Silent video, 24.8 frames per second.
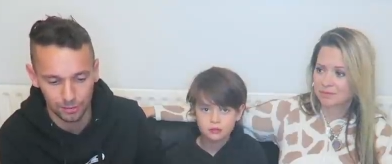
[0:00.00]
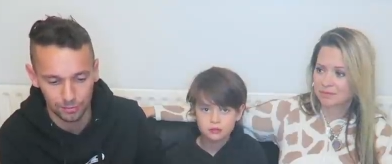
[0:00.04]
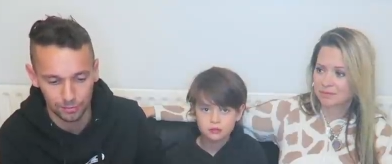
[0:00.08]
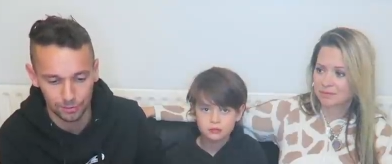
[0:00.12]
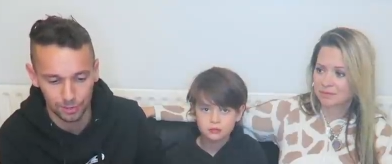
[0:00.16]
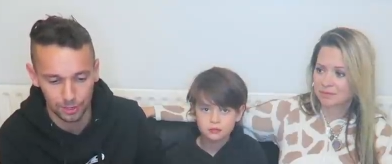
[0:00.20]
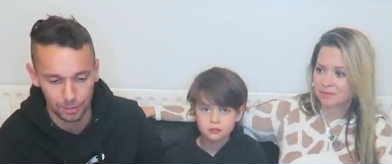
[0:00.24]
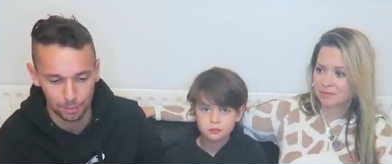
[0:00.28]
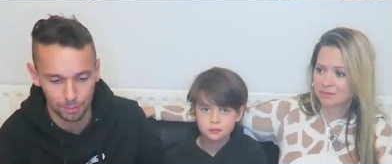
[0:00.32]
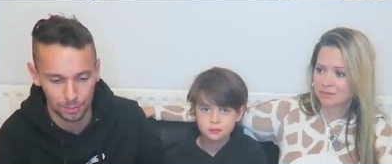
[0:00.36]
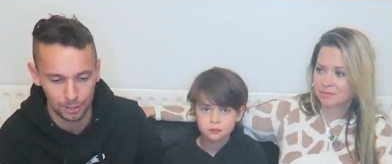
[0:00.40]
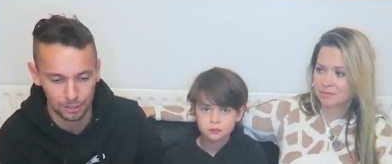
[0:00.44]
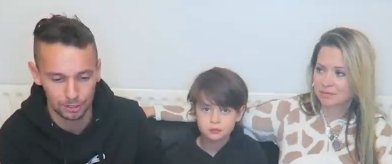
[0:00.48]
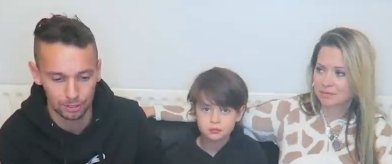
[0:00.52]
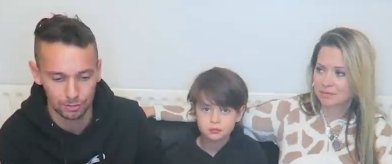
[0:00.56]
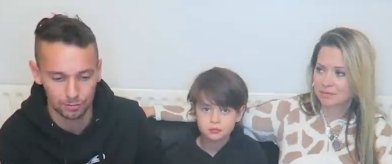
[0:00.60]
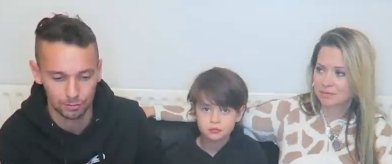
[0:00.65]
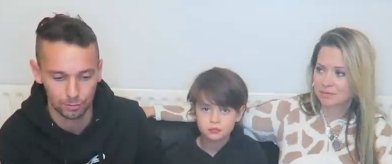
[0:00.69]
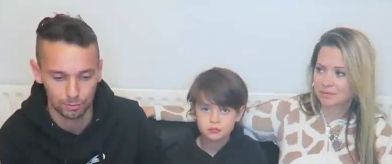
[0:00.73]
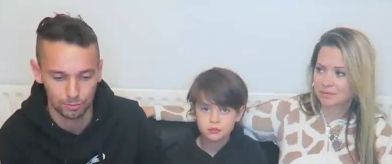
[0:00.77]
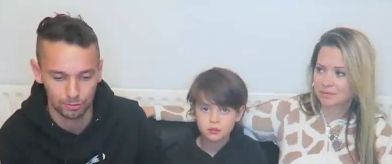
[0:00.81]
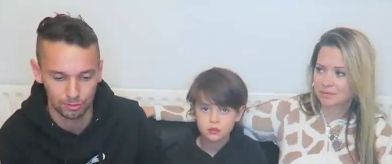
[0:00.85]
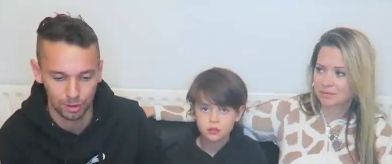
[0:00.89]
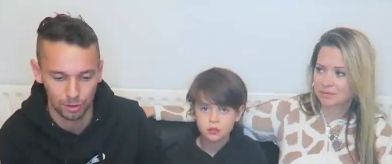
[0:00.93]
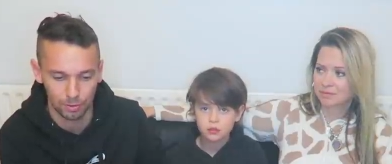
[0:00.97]
Speaker 1: Tiffany
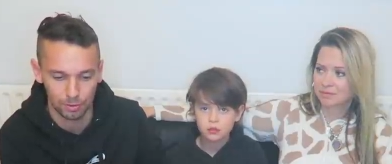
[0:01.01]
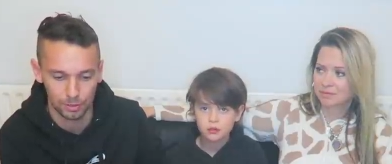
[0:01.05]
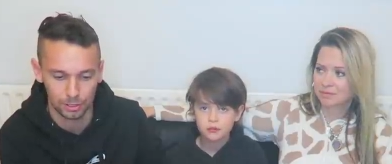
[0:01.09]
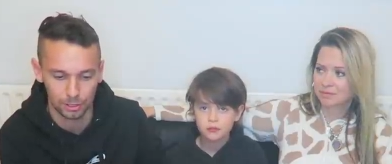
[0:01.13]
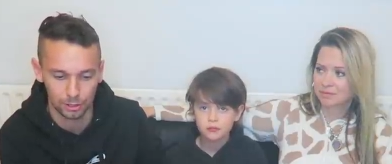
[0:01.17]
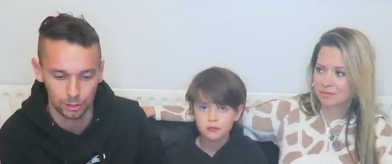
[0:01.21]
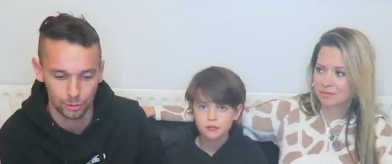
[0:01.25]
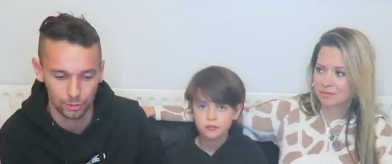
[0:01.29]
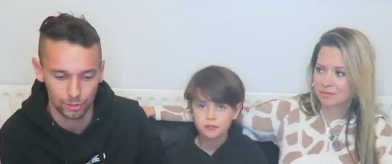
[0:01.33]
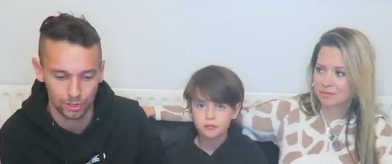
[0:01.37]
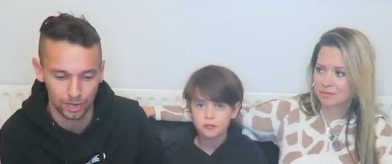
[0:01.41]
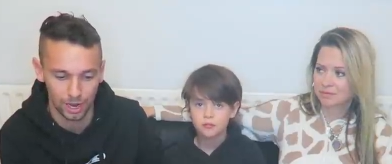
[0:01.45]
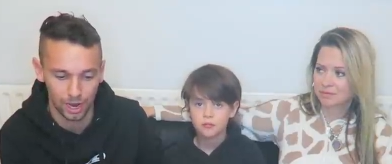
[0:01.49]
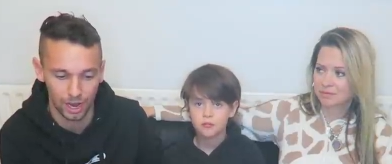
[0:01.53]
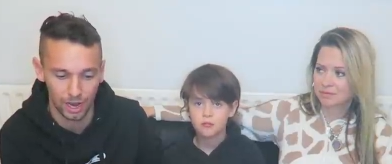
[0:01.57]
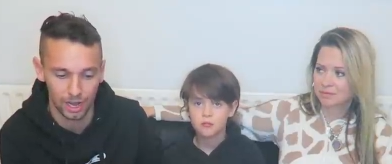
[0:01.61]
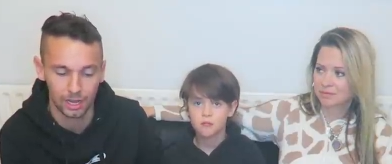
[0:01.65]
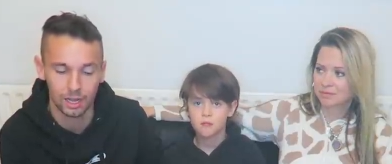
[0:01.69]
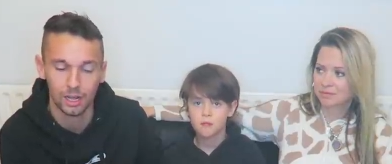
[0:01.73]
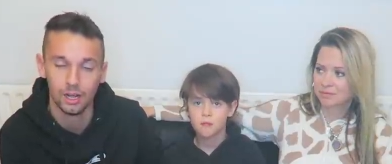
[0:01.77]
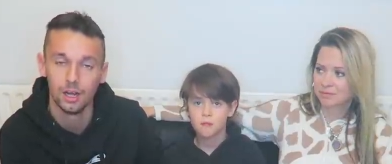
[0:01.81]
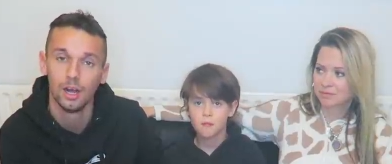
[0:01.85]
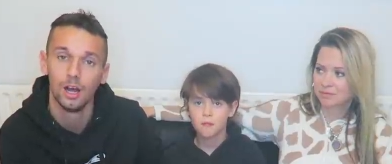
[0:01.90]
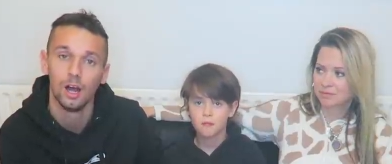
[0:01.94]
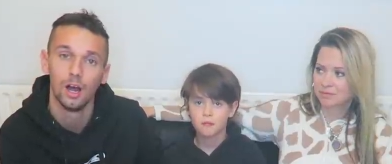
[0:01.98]
Peters from Surrey in the
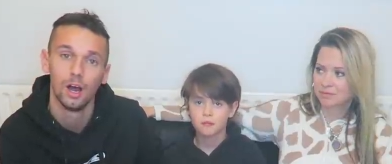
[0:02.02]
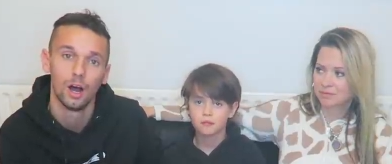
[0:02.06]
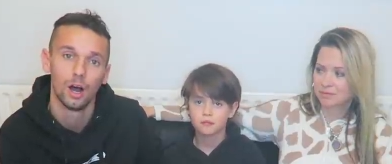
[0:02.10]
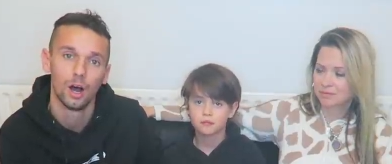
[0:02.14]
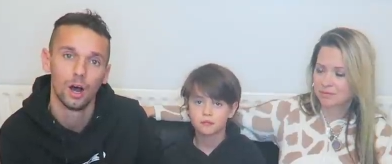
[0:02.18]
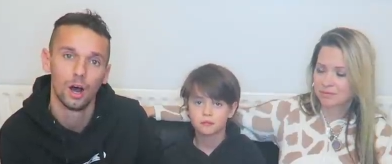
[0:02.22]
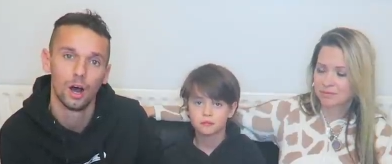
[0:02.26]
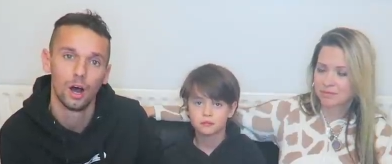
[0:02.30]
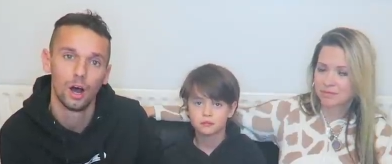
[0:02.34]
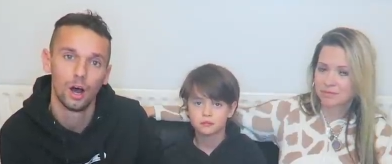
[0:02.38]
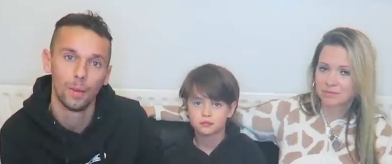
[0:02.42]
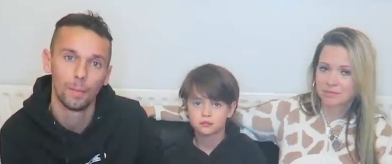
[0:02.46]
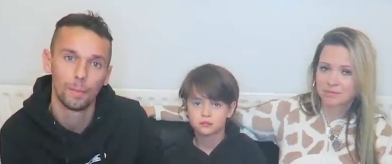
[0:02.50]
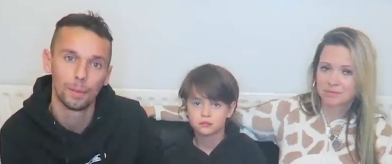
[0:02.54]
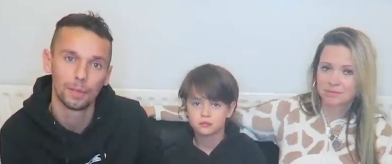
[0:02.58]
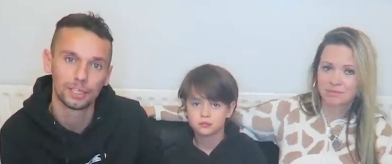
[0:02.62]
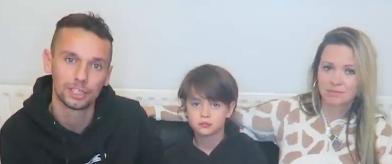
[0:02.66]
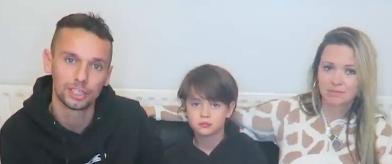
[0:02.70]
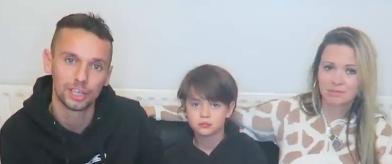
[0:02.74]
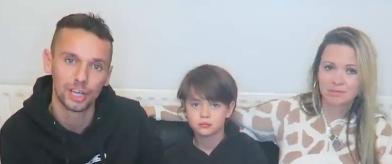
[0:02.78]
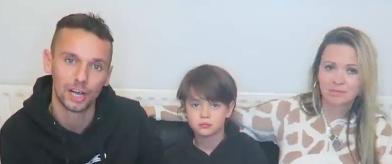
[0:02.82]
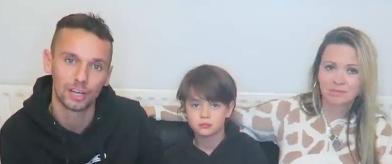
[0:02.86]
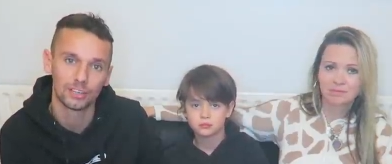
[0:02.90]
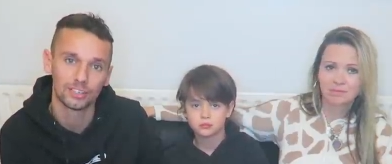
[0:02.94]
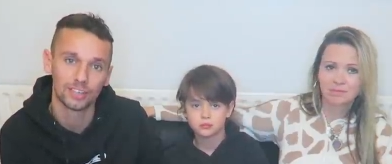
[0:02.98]
UK.
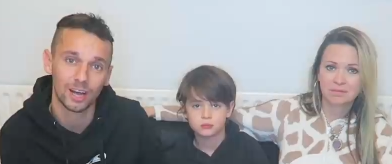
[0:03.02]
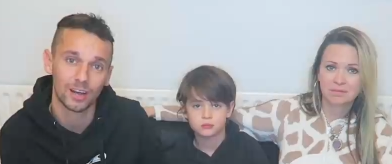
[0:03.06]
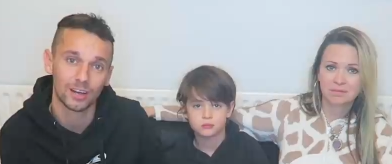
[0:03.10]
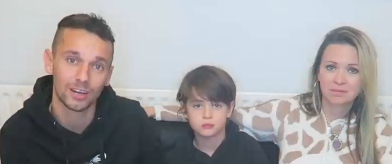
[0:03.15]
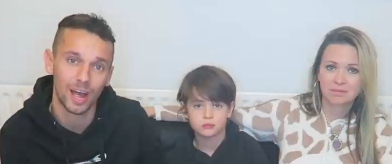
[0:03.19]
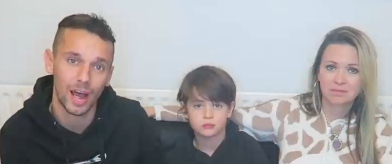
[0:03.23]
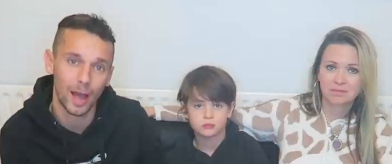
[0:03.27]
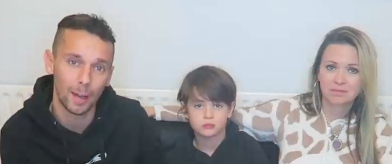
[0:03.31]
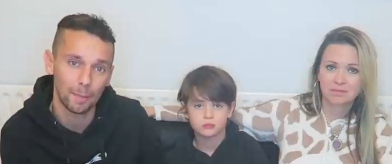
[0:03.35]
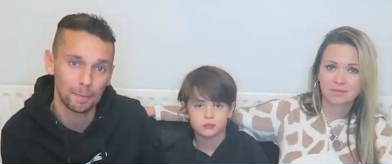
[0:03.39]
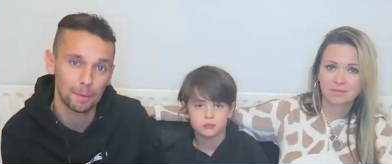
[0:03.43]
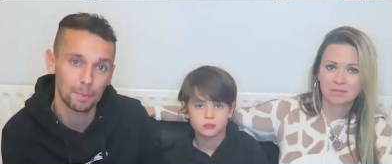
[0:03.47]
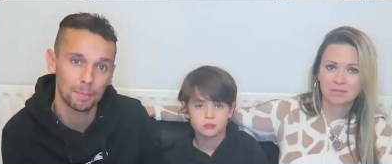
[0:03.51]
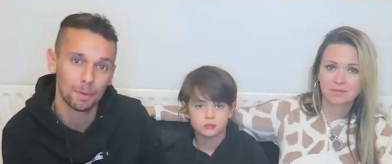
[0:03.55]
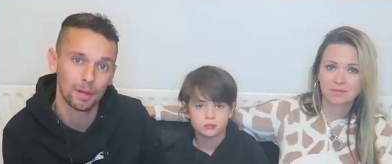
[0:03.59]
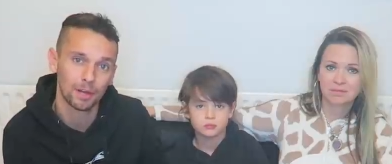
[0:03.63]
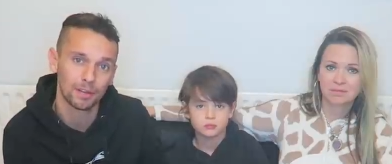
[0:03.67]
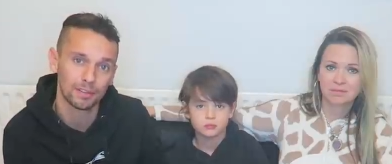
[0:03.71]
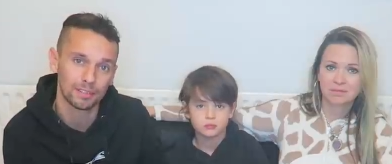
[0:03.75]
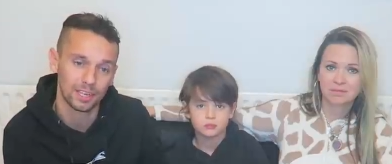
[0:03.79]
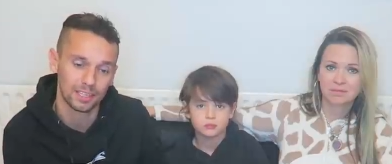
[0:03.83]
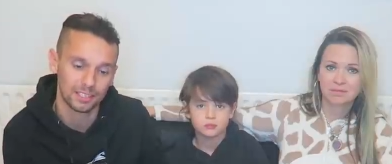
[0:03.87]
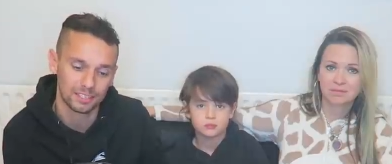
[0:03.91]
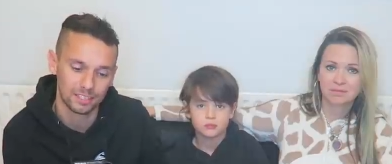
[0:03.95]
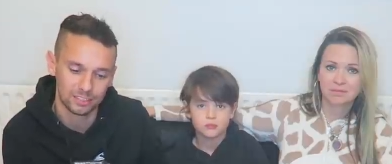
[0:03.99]
Big shout out and happy
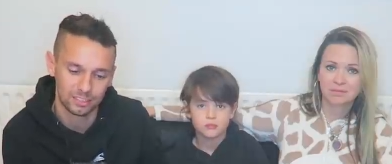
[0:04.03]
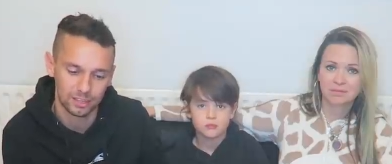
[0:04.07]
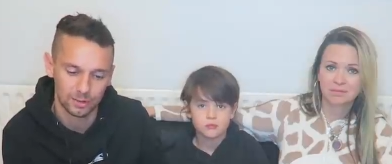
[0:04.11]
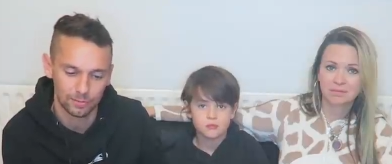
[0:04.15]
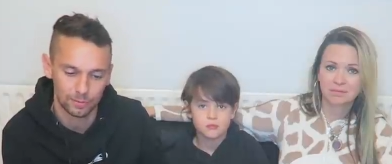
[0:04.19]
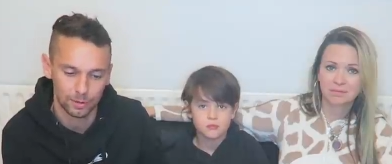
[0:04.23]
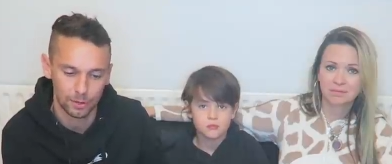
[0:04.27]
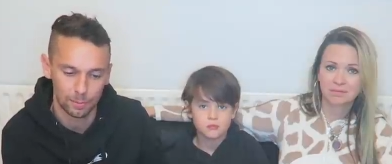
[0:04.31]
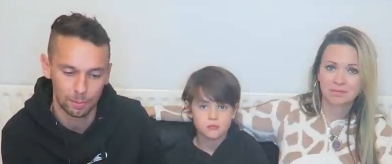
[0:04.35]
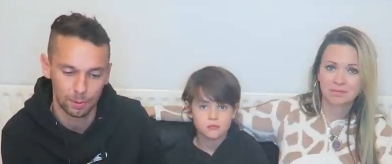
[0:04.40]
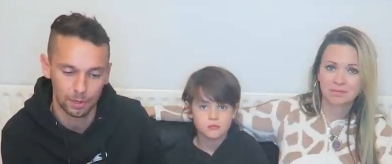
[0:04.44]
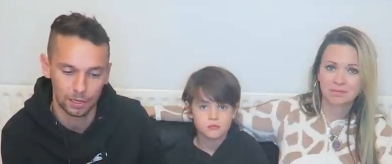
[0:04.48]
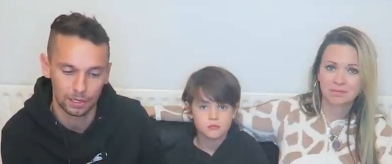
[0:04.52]
birthday to Tiffany